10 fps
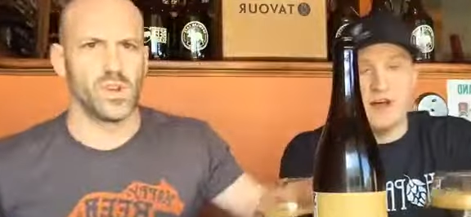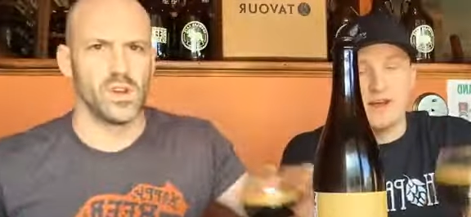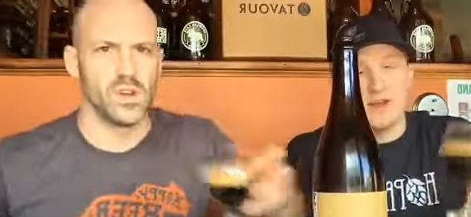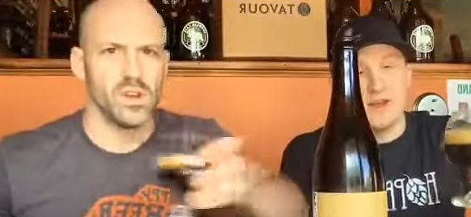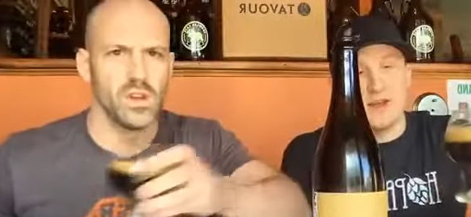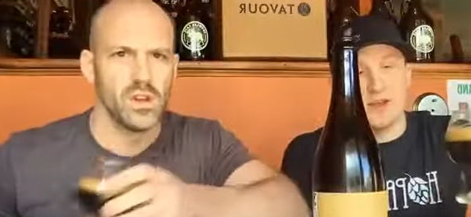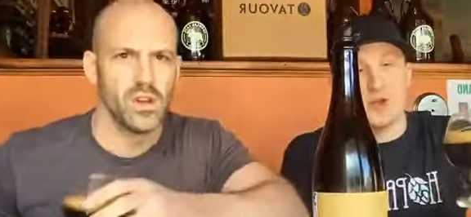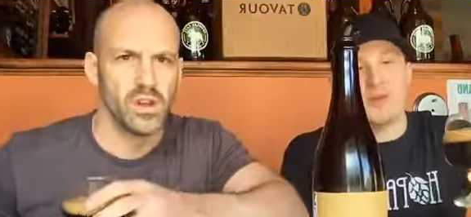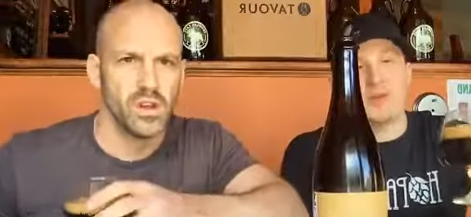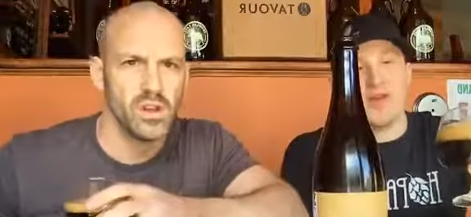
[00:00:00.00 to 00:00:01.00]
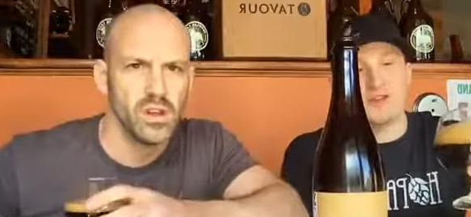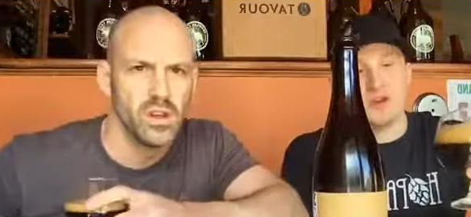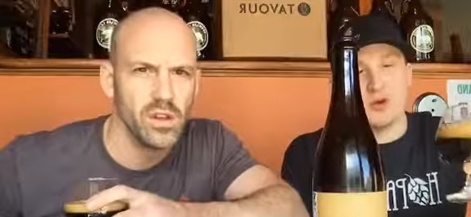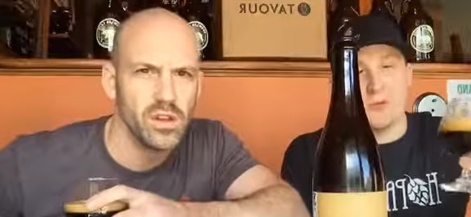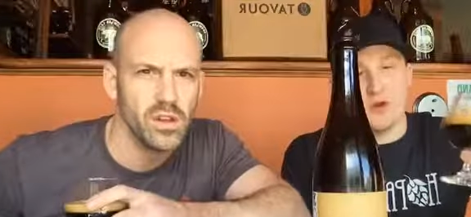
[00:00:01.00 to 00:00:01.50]
Speaker 1: a little bit
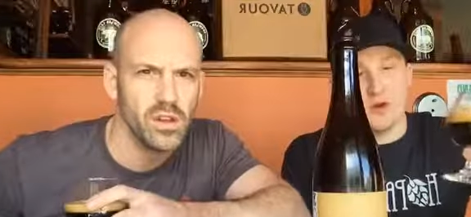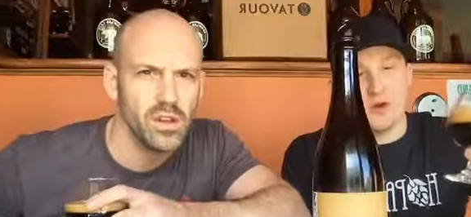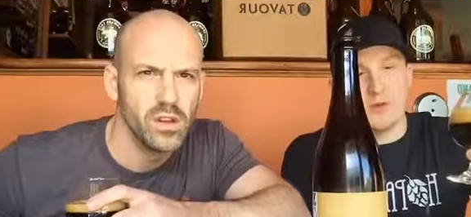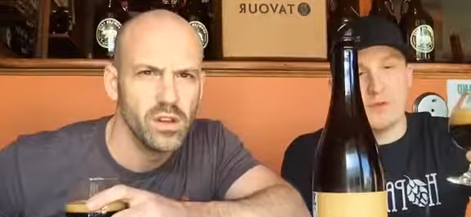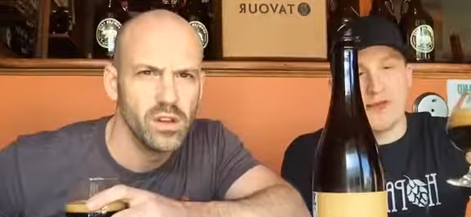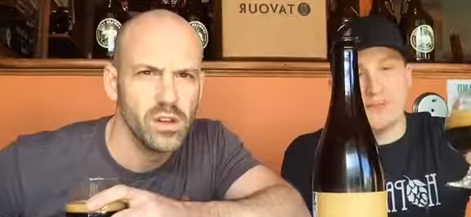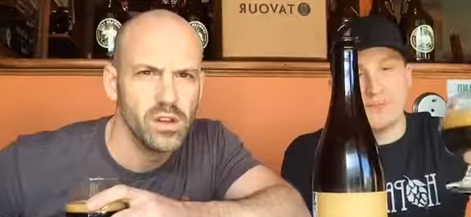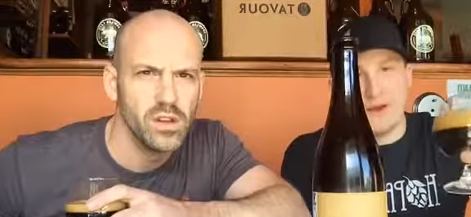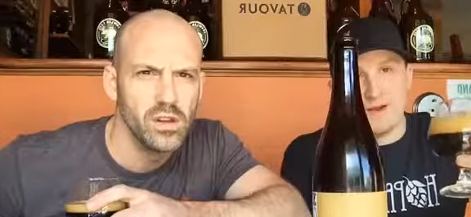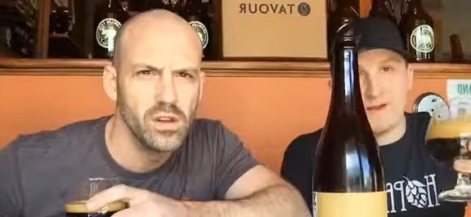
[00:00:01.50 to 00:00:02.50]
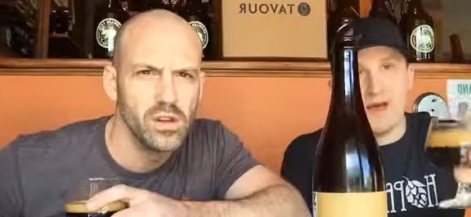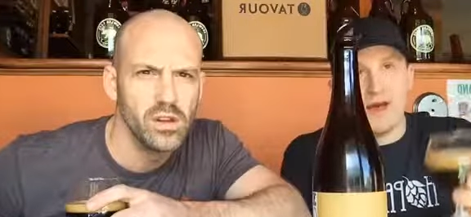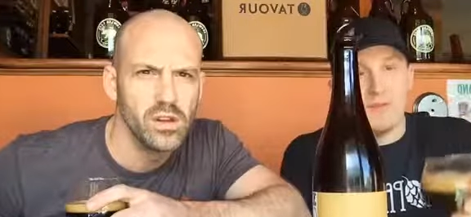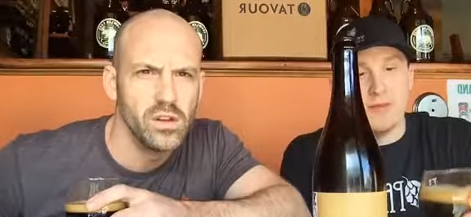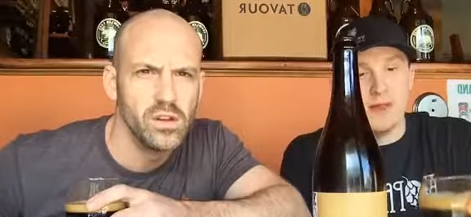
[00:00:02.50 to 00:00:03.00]
nicer. You can pour a little bit less beer in
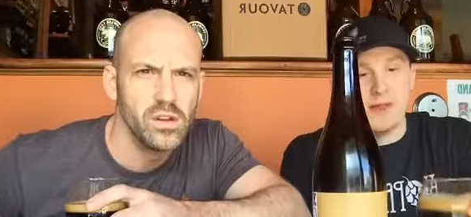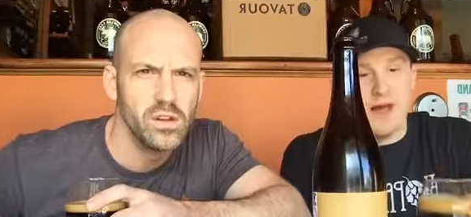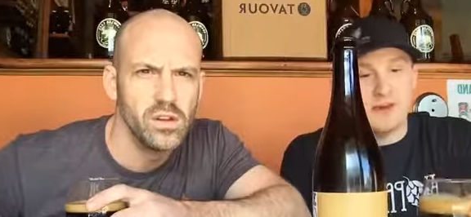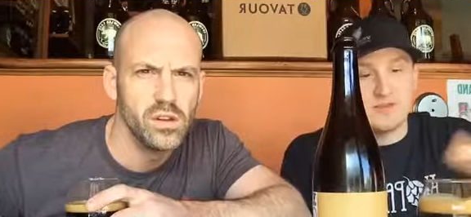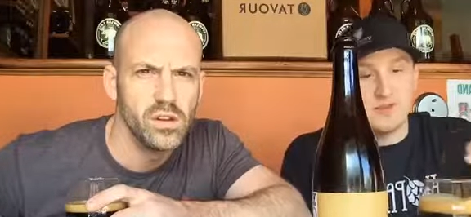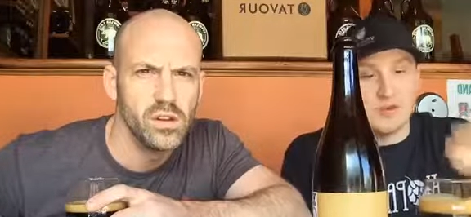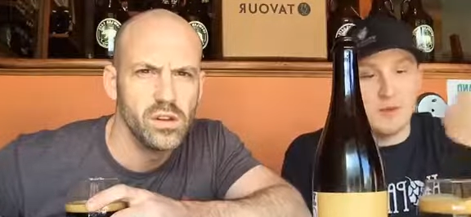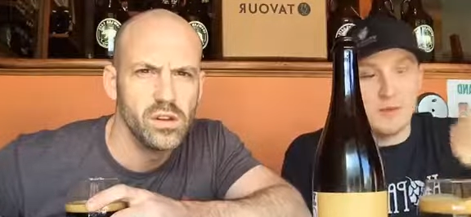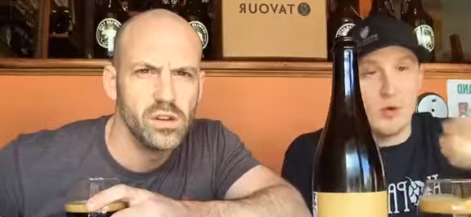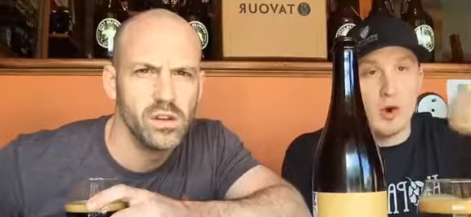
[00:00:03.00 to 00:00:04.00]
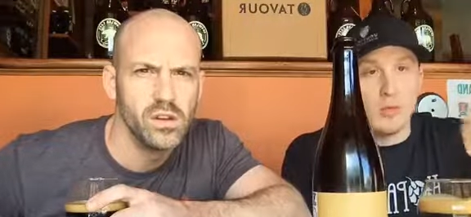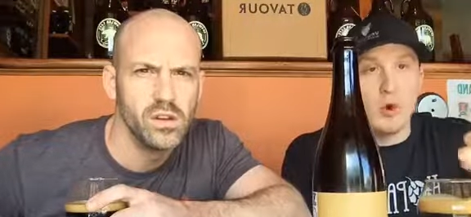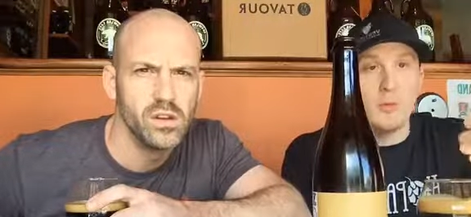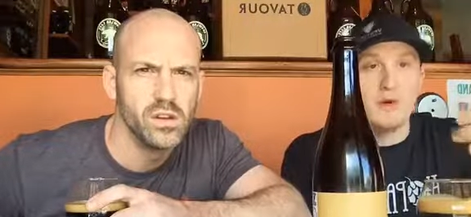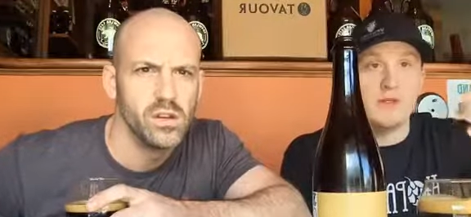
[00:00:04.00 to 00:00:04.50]
them. It allows for a little bit more
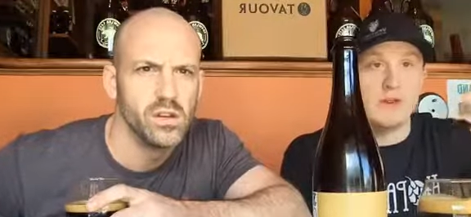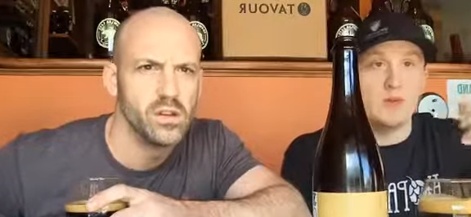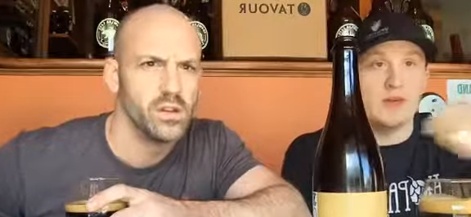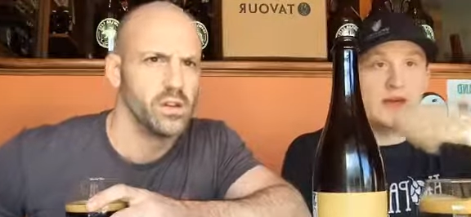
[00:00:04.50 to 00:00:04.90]
aroma than you would get